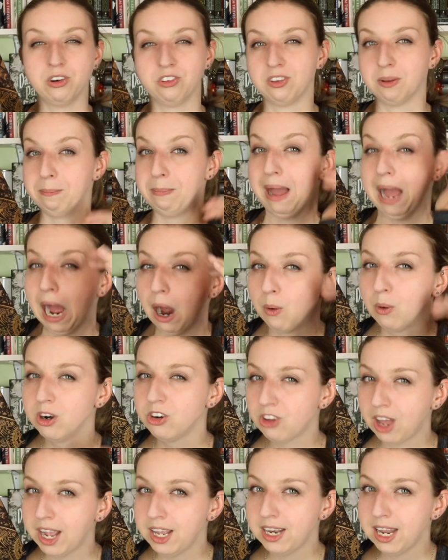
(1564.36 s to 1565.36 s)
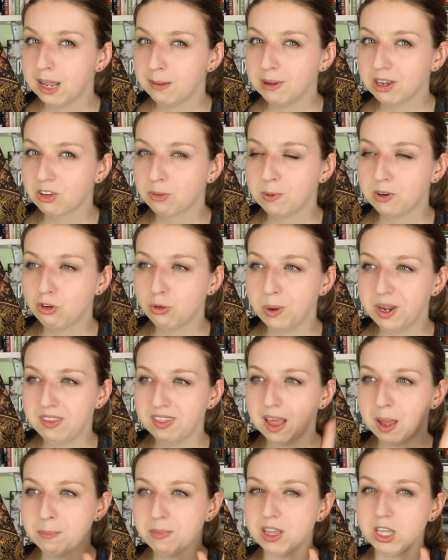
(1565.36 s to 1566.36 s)
were some power dynamics between
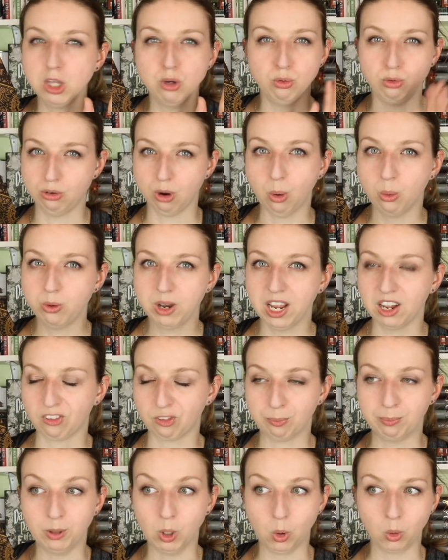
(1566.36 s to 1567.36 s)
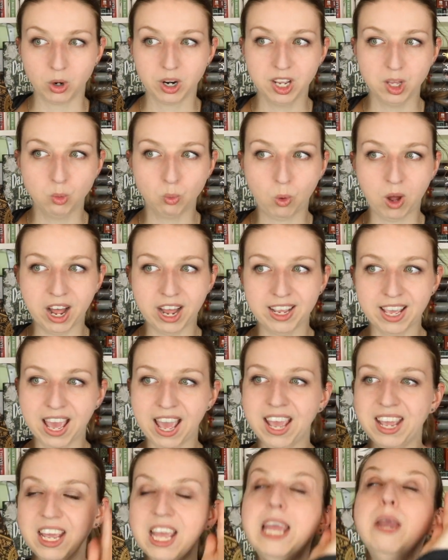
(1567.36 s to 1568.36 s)
them that you don't explore in
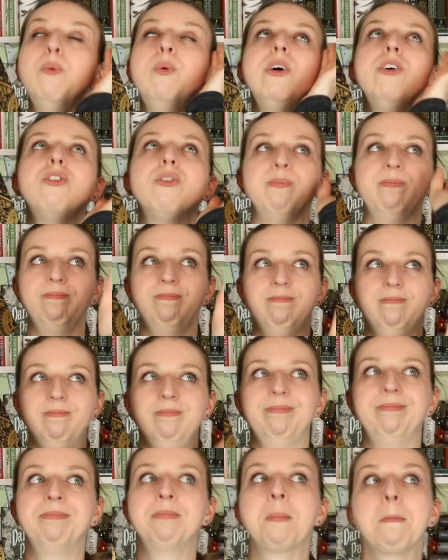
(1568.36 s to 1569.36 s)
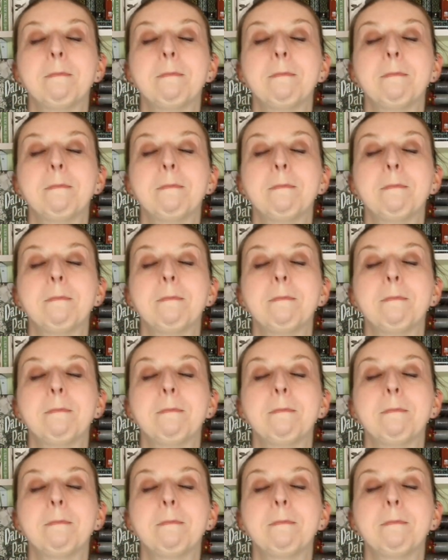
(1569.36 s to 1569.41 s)
YA. It was mm,